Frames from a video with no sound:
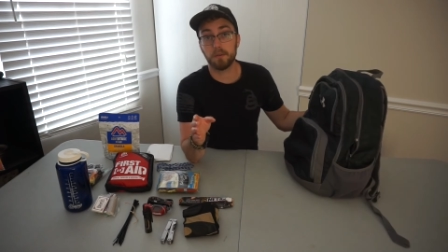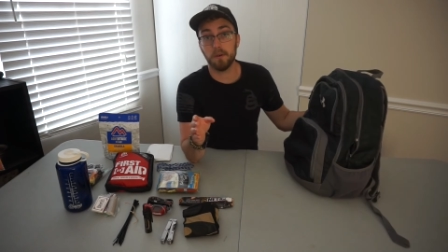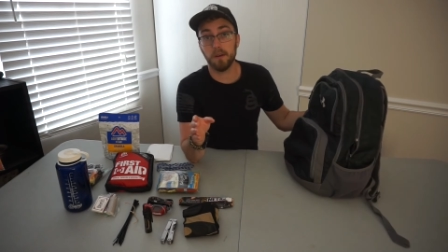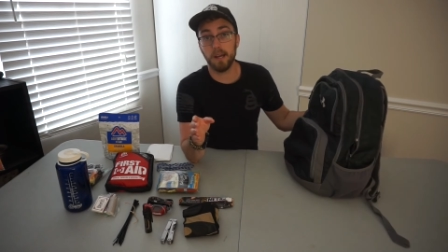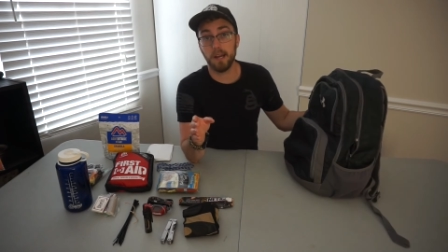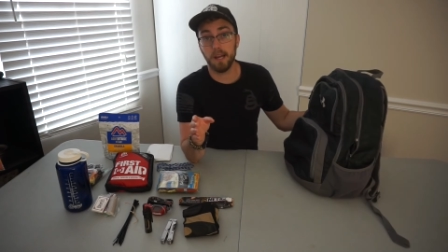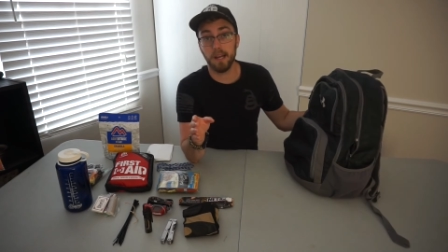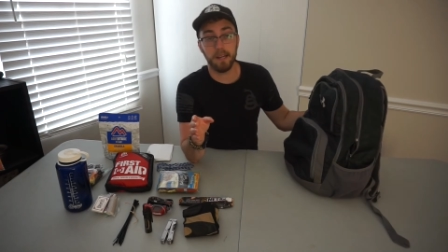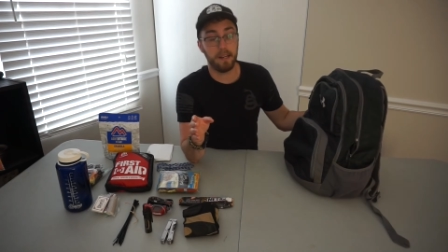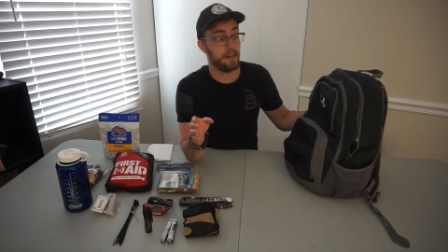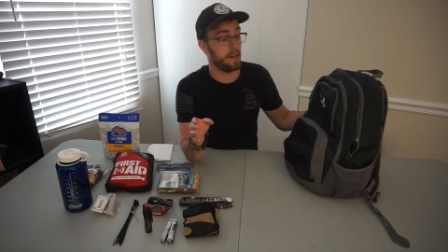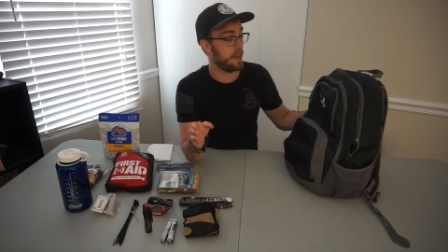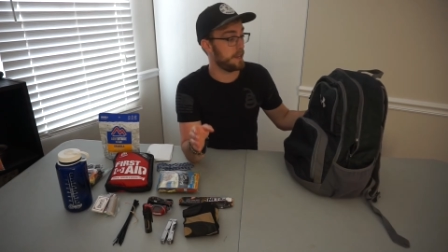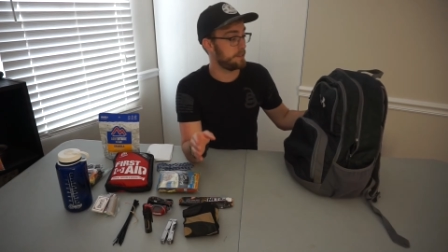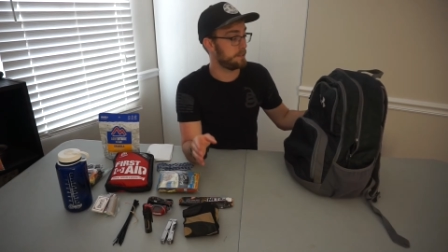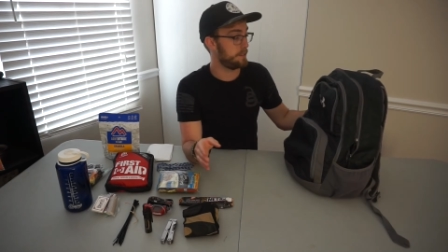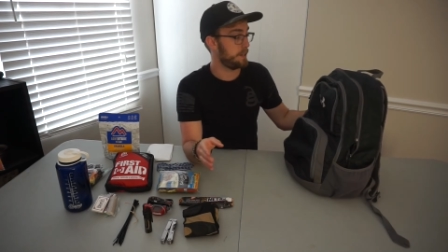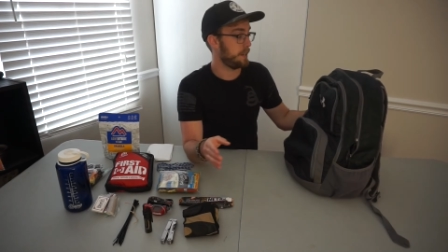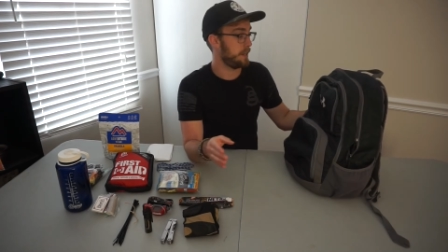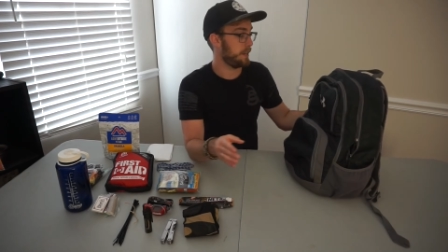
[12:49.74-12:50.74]
go ahead
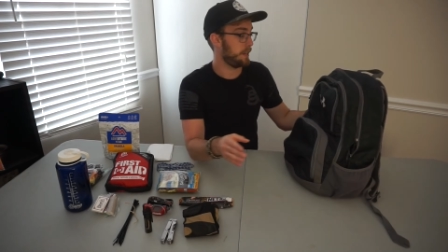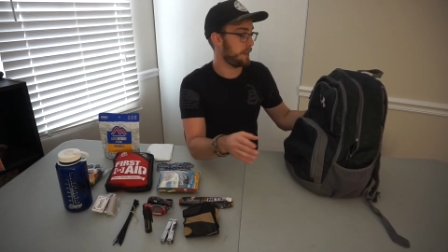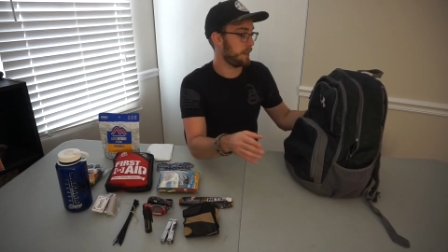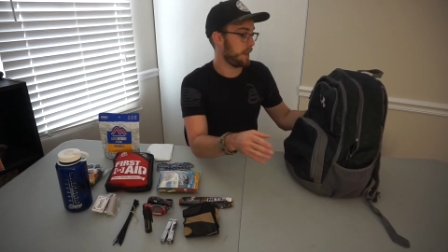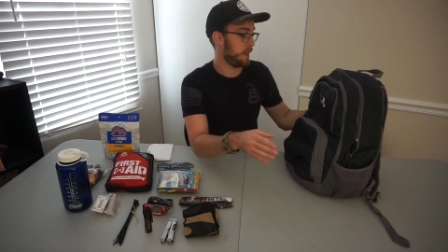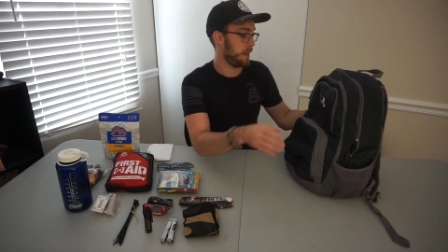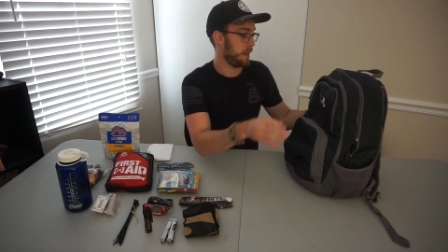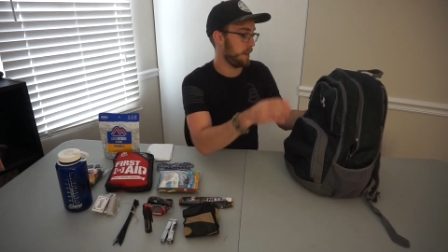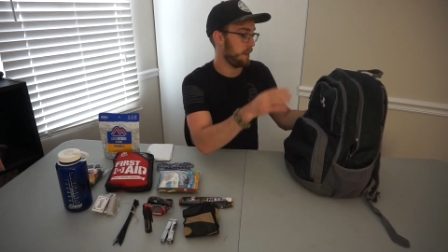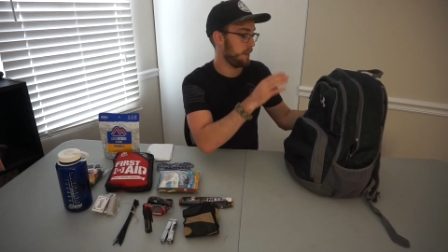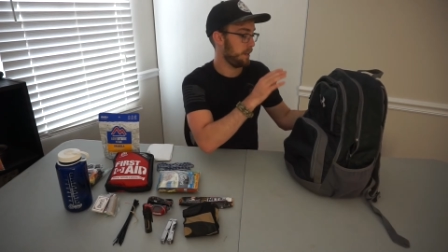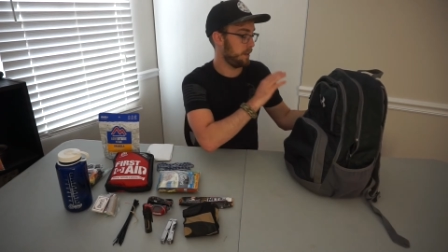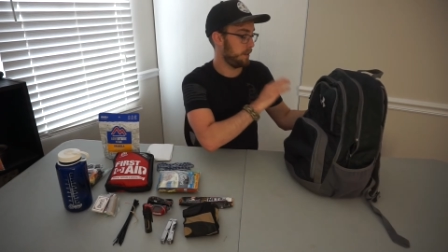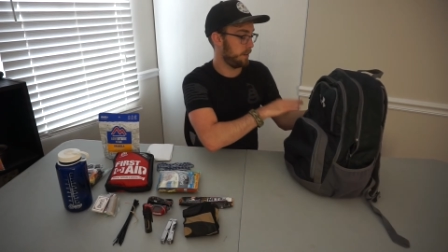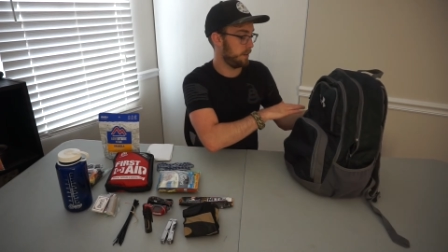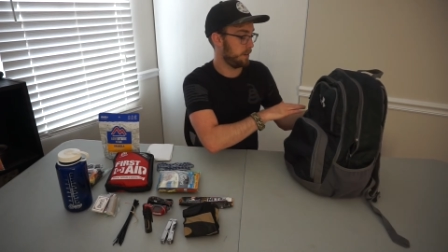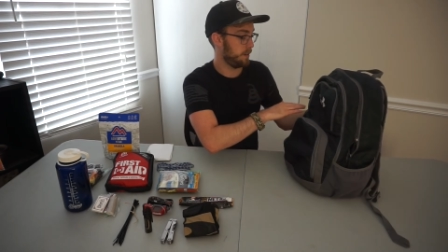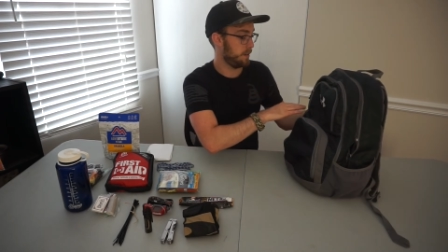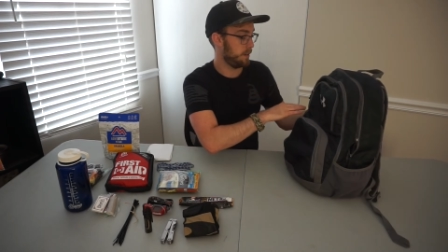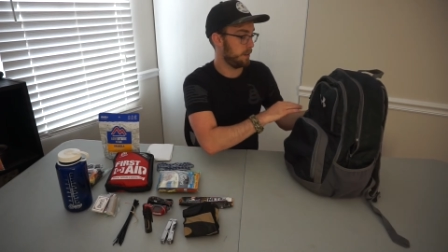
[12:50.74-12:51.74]
and take
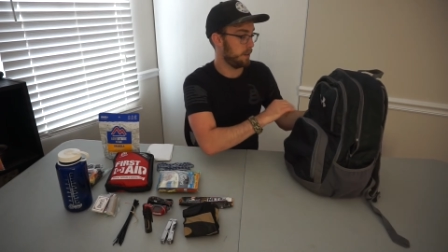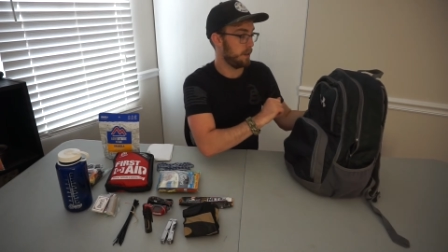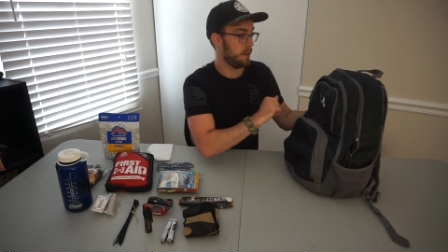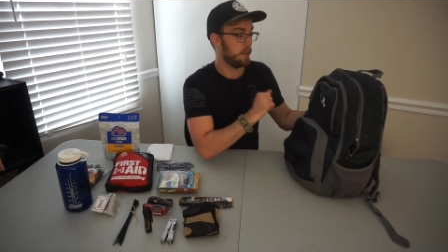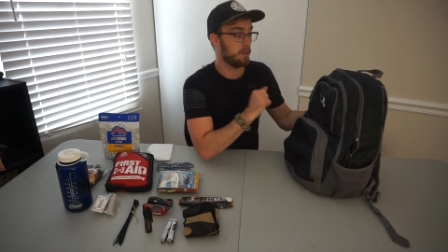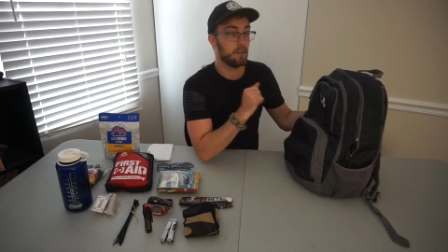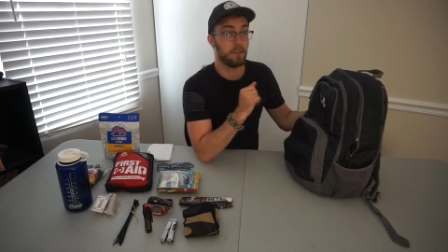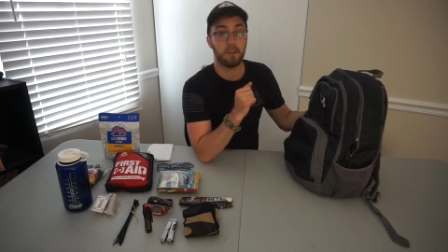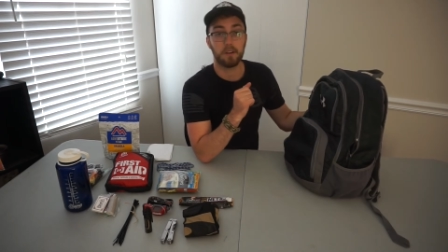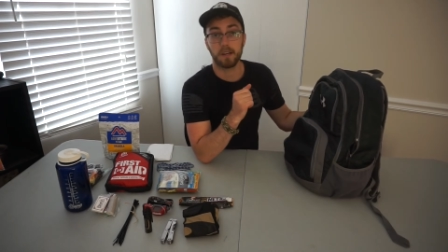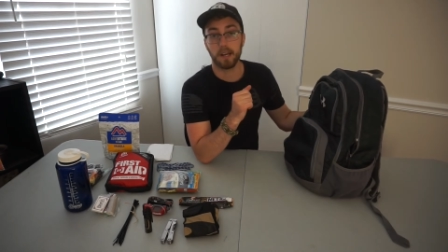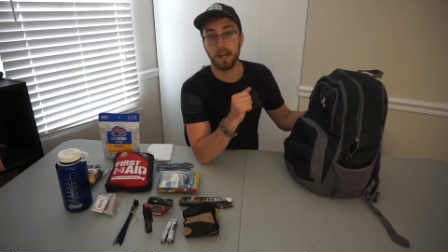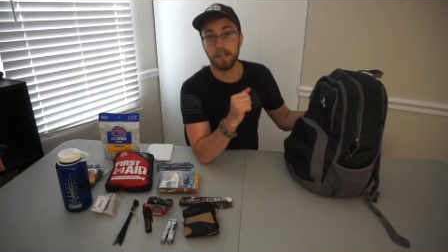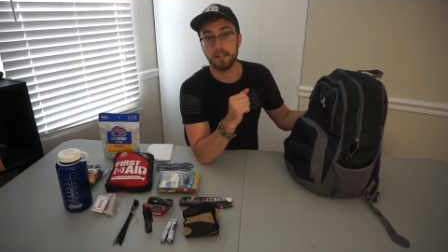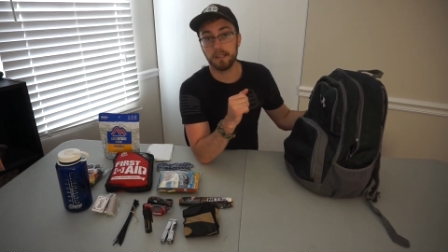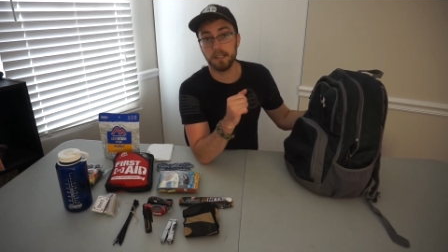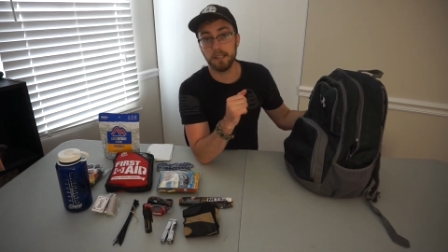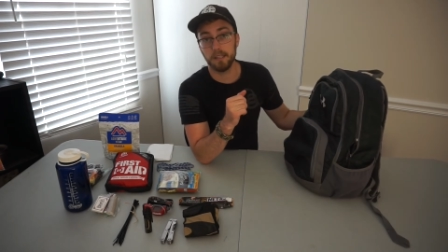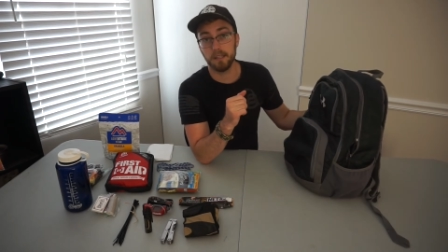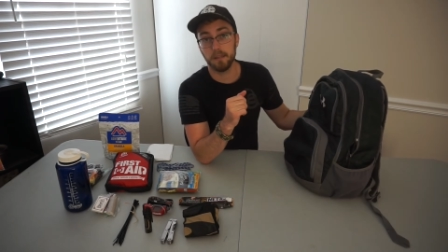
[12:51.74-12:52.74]
a look
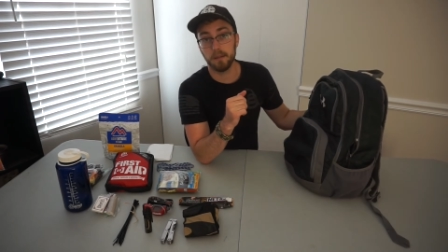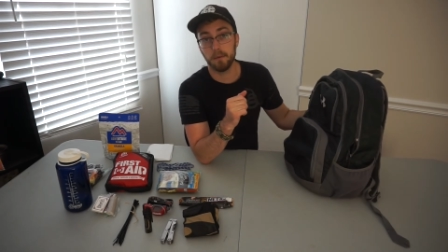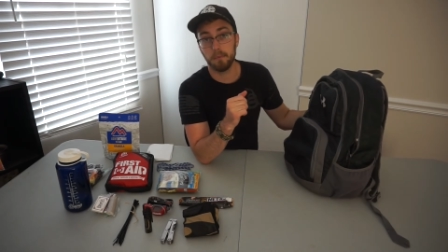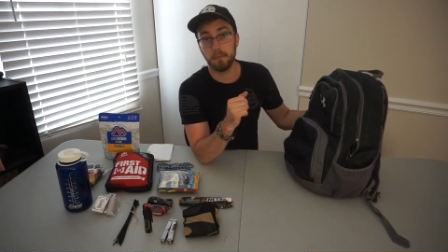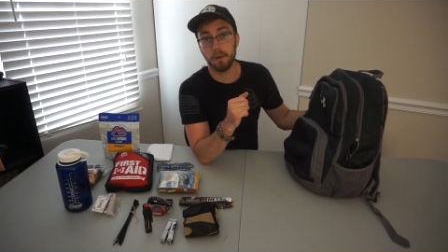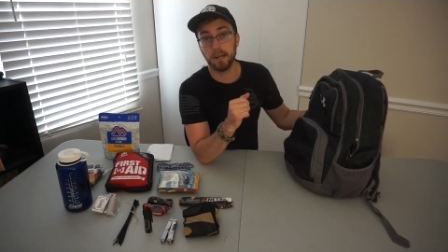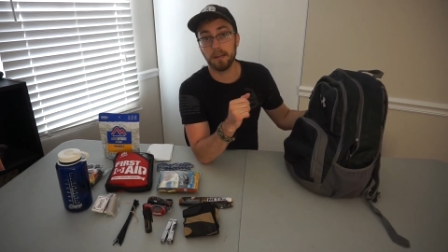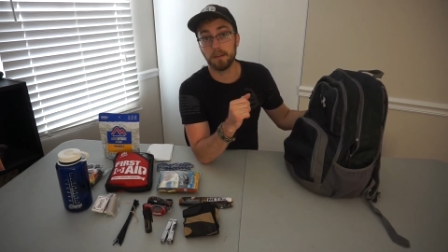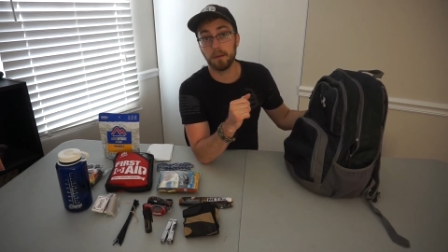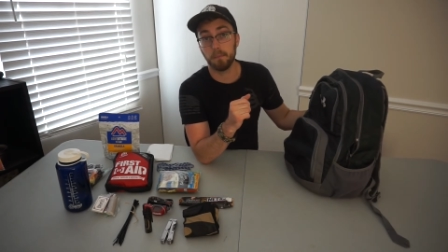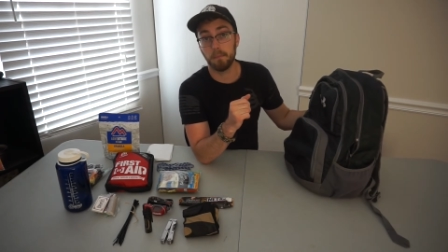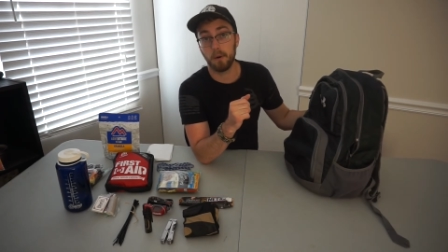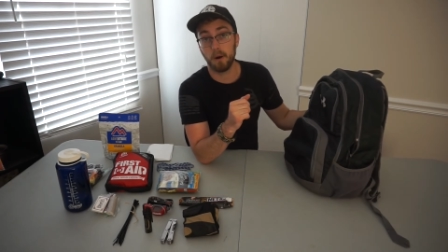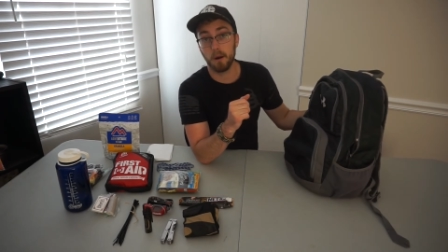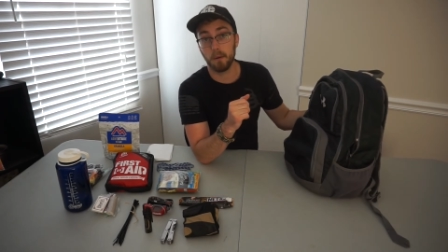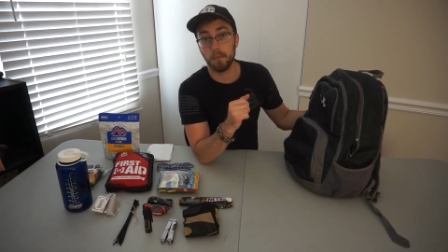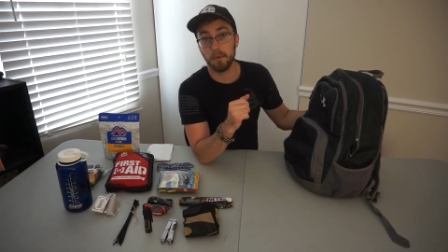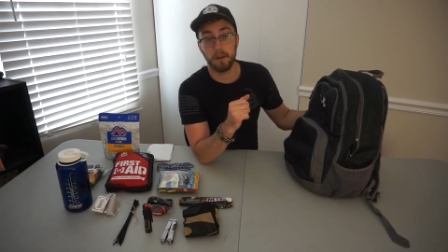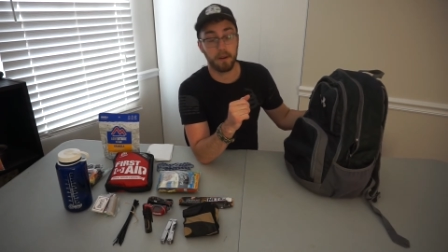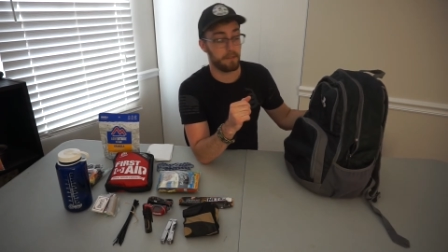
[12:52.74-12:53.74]
at the main
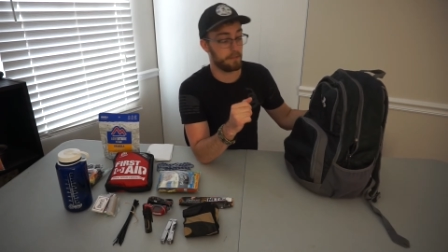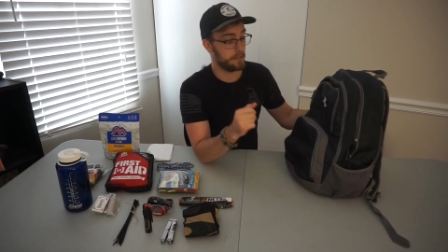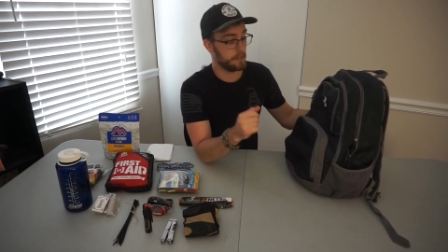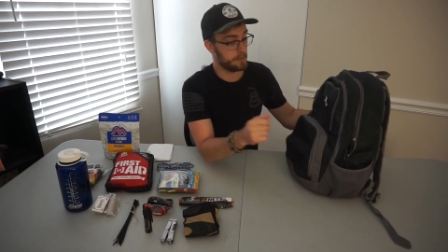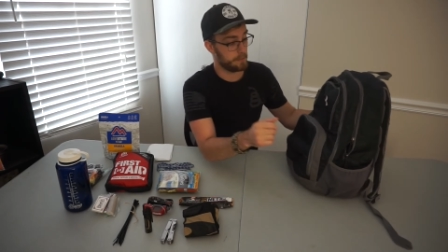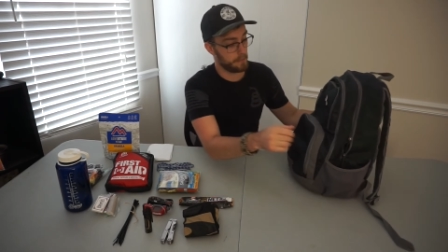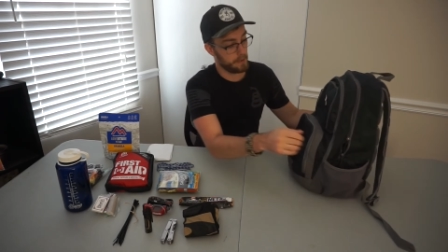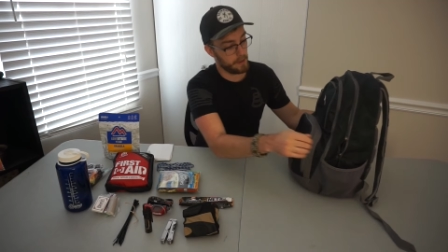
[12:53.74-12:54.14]
compartment of this